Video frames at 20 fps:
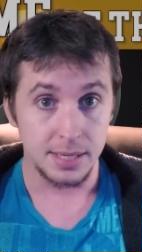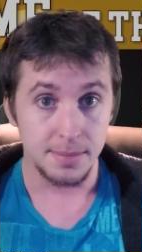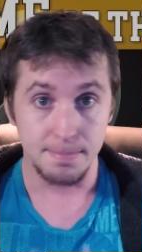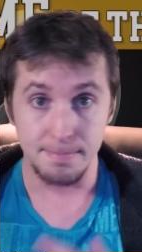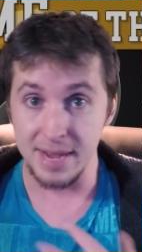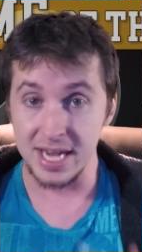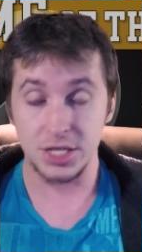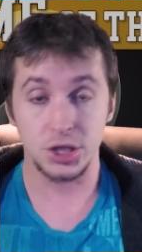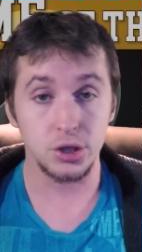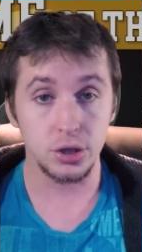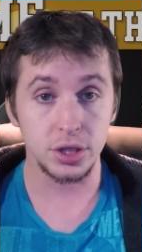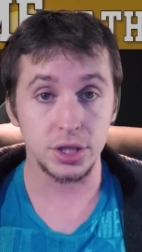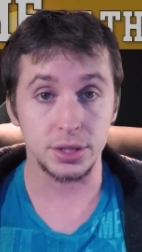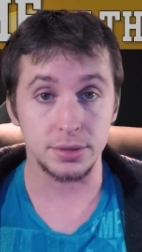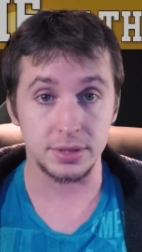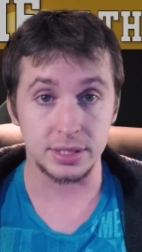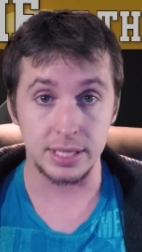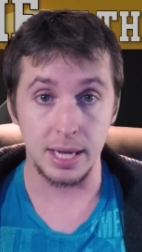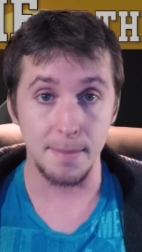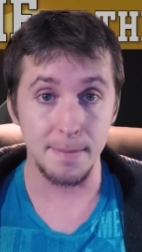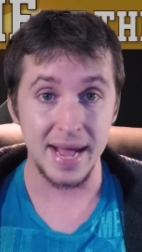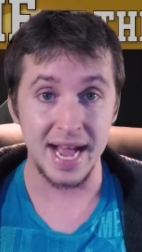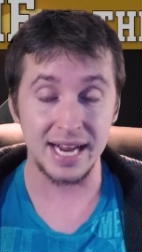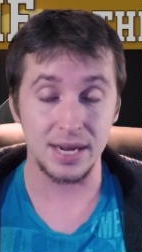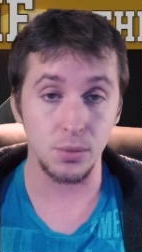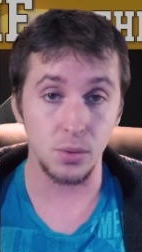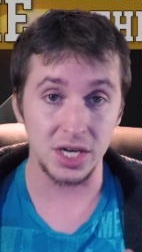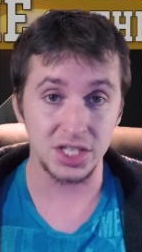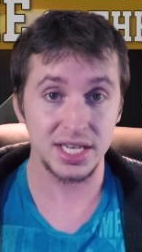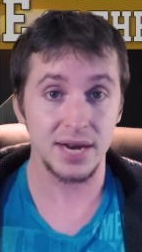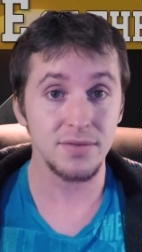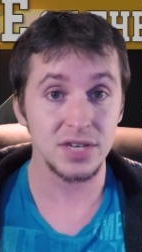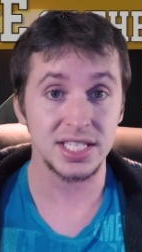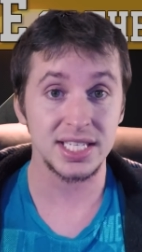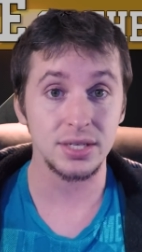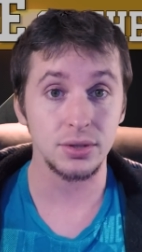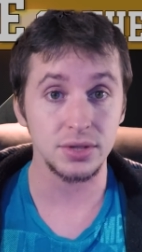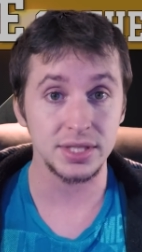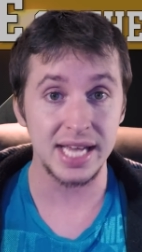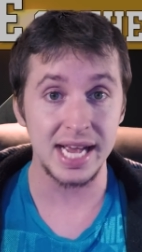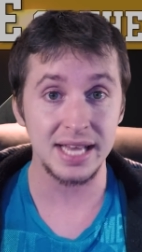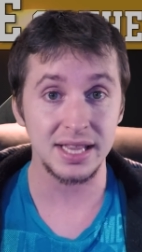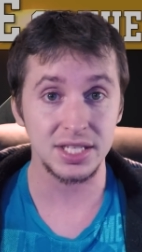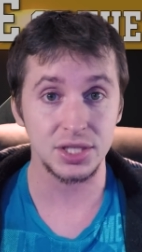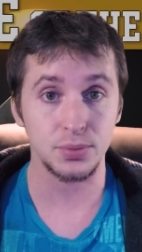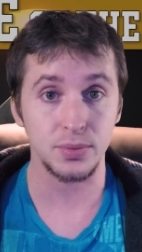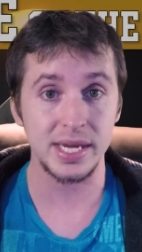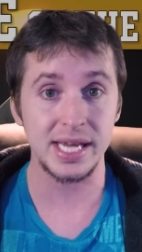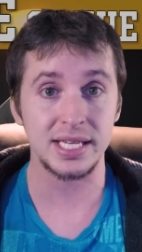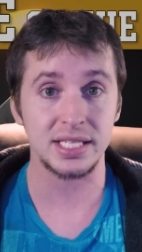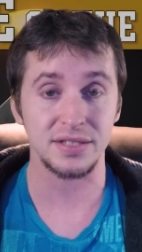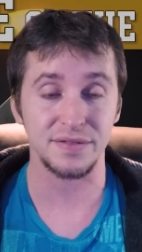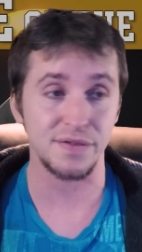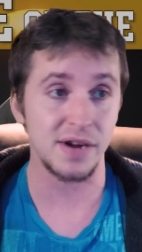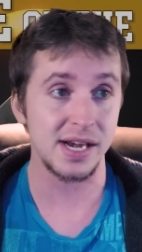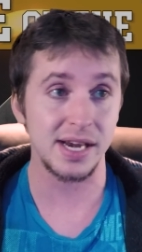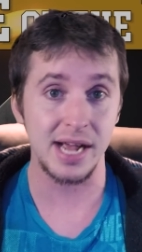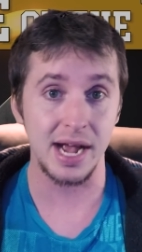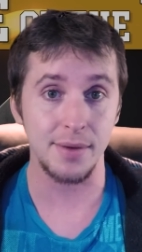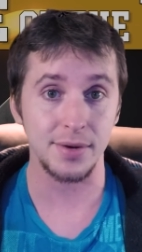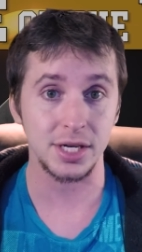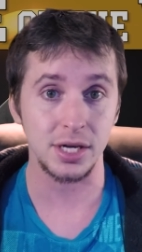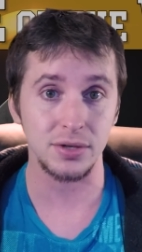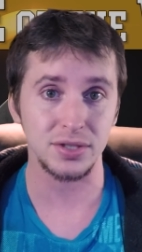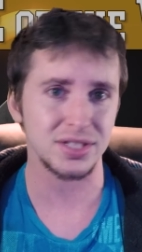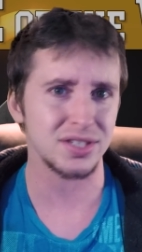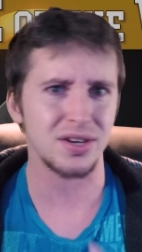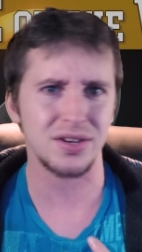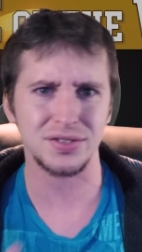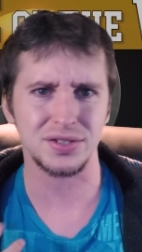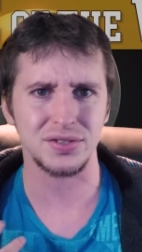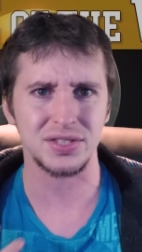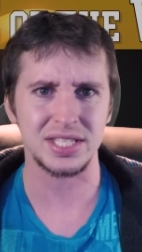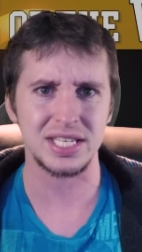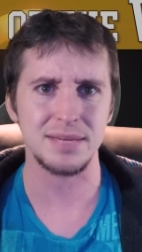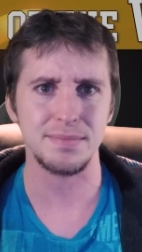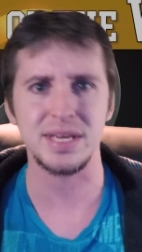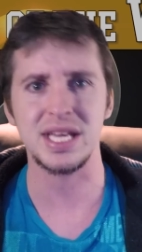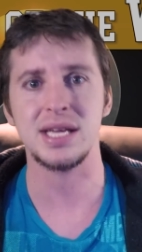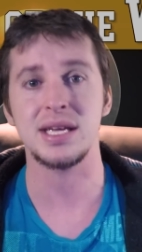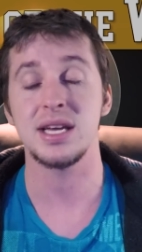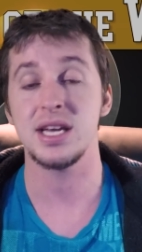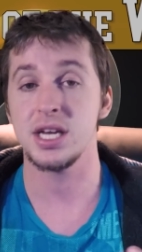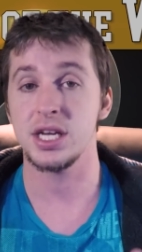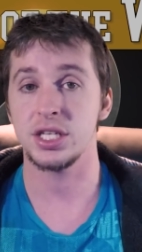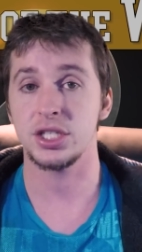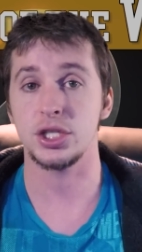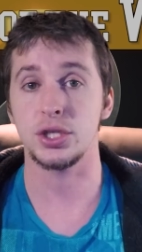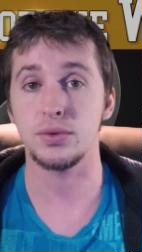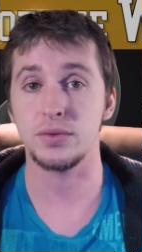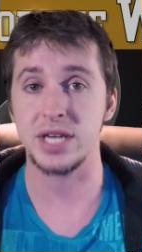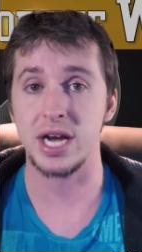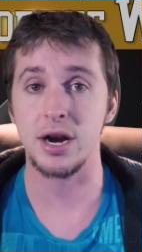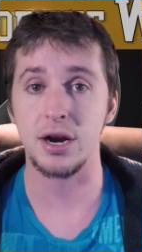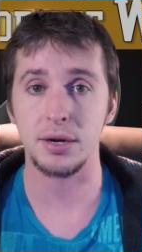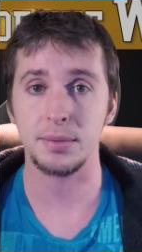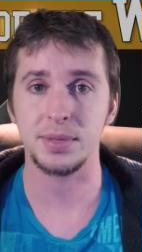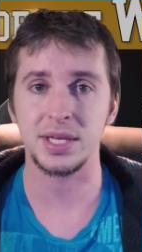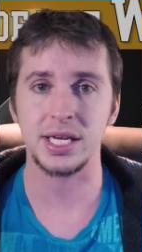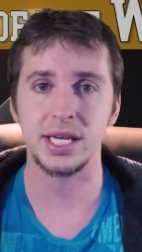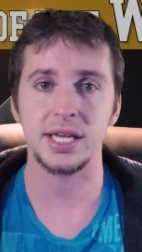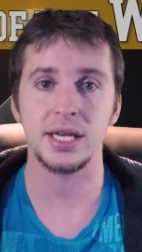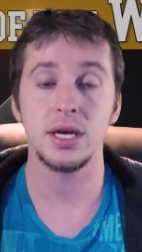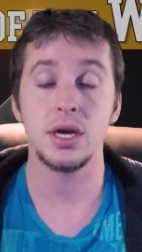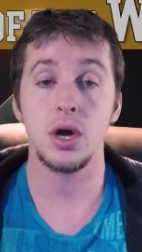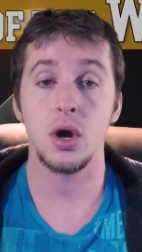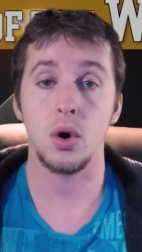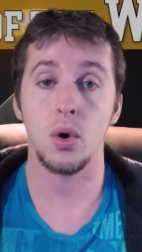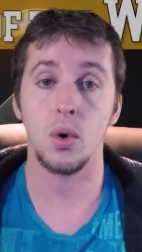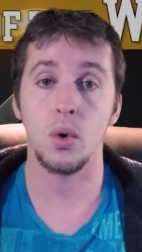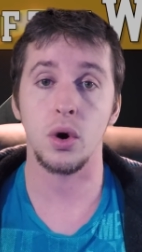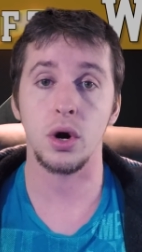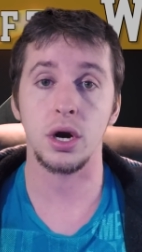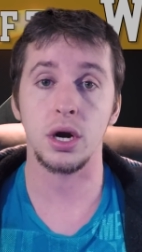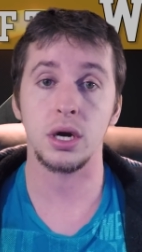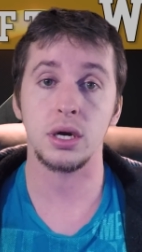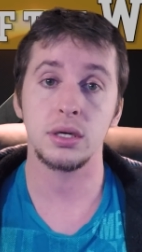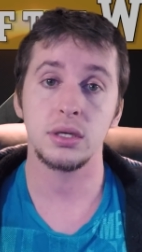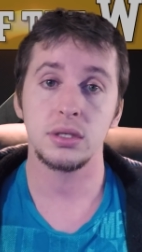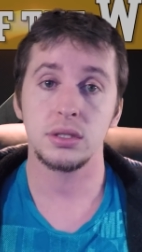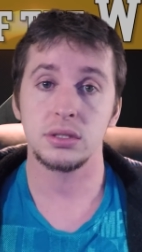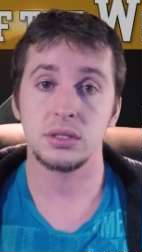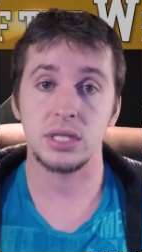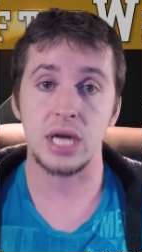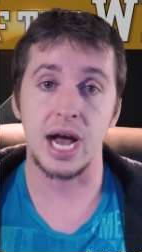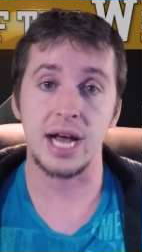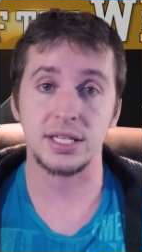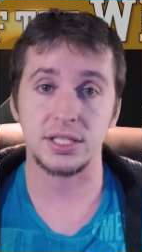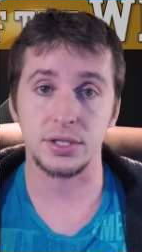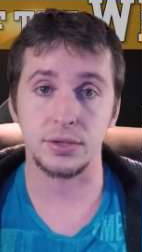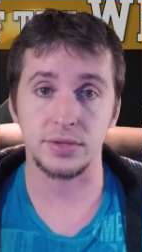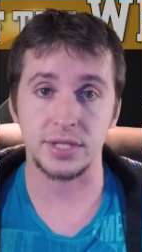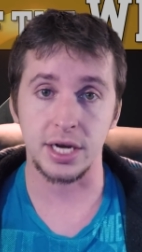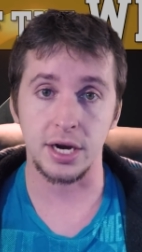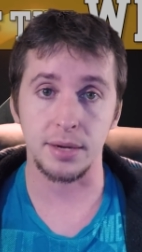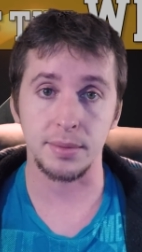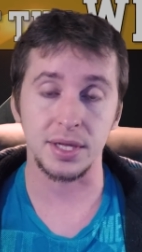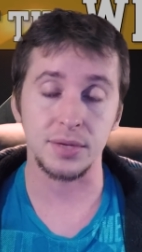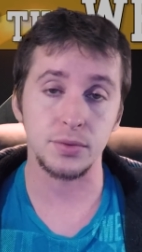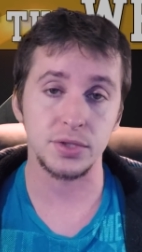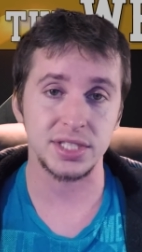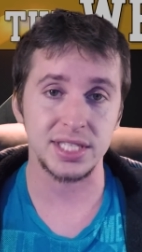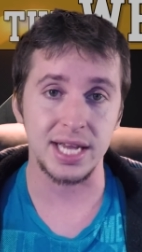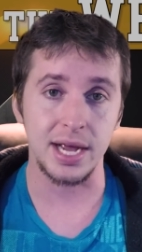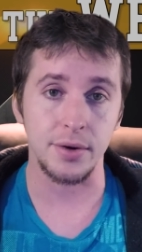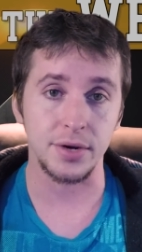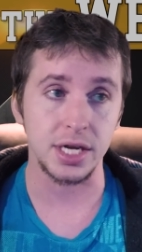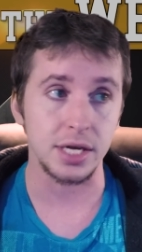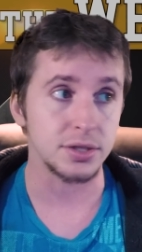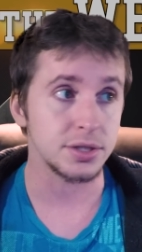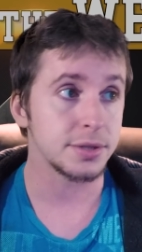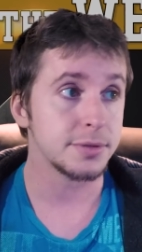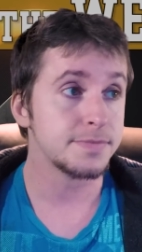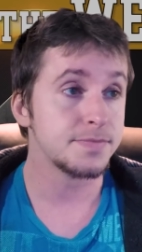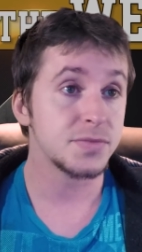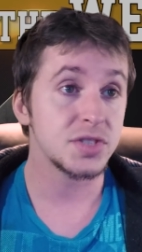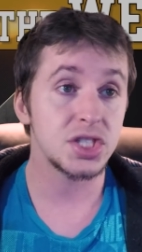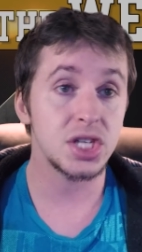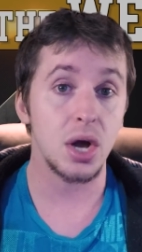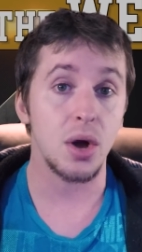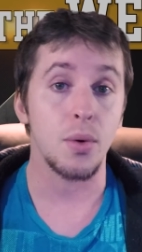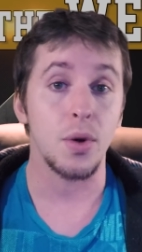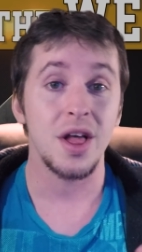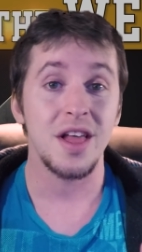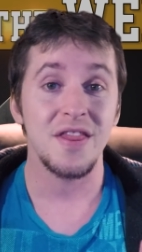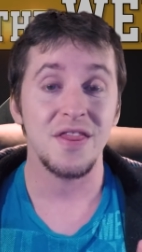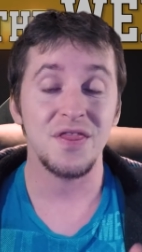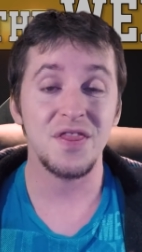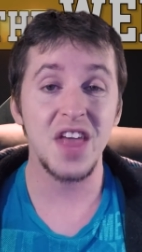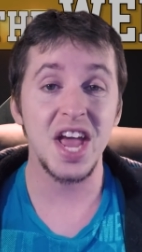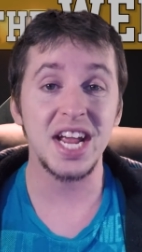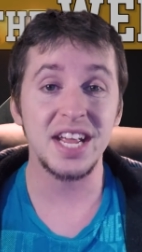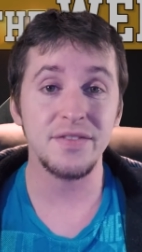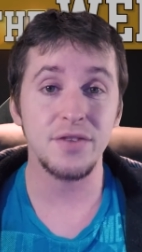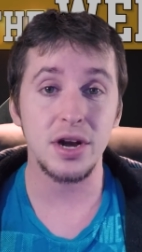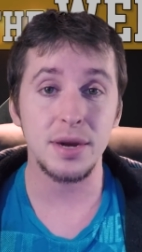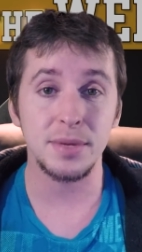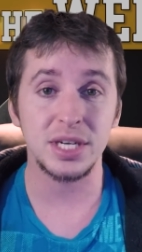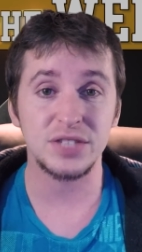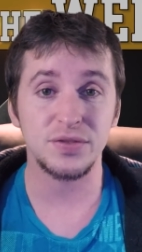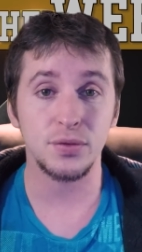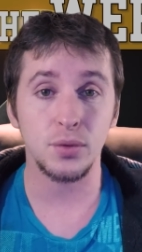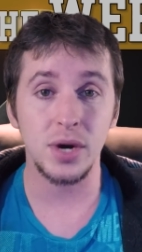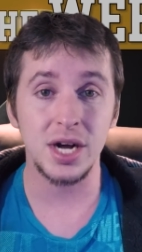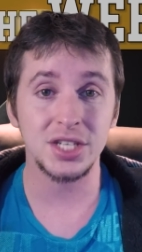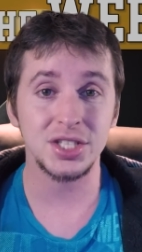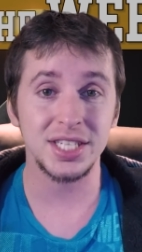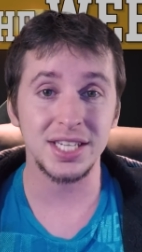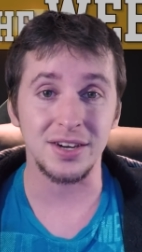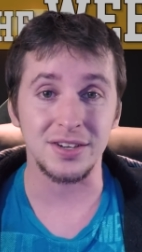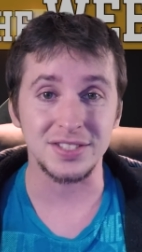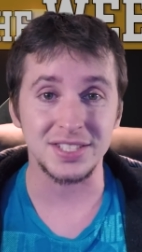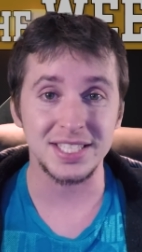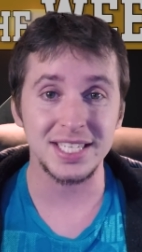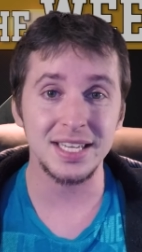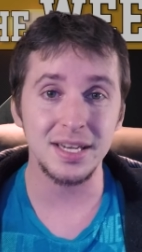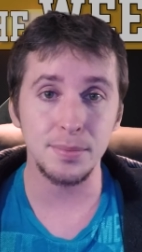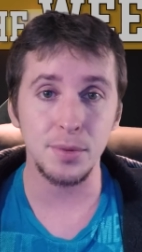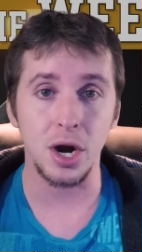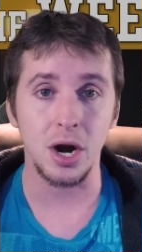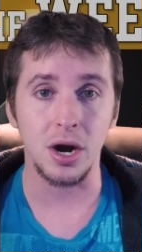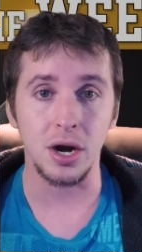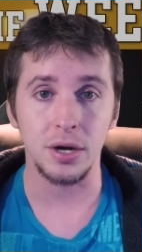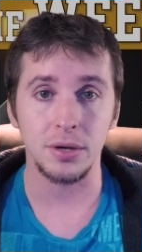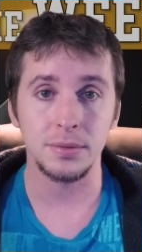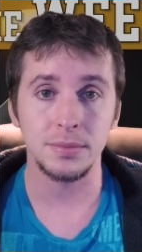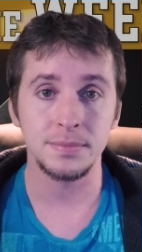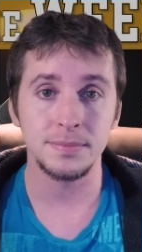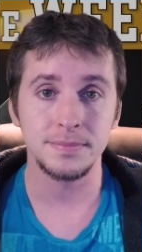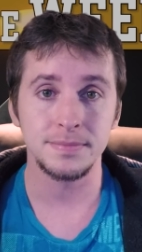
make sure to come back and watch every single day this week to find out how it goes and also see me do terribly or not so terribly. We'll see how it goes. So, thank you very much for watching, and I'll see you tomorrow.